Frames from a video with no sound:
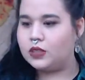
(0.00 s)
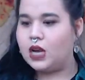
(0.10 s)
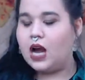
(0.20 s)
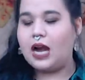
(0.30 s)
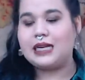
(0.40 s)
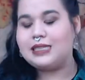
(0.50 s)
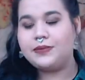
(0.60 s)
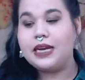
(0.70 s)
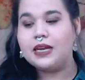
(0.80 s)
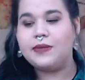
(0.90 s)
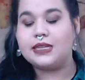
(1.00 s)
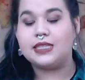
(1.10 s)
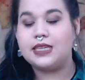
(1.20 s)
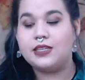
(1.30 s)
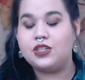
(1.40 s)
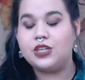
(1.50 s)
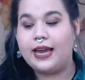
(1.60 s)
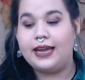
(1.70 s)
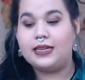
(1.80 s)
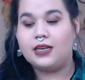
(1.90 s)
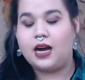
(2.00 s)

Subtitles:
Because I'm getting a message and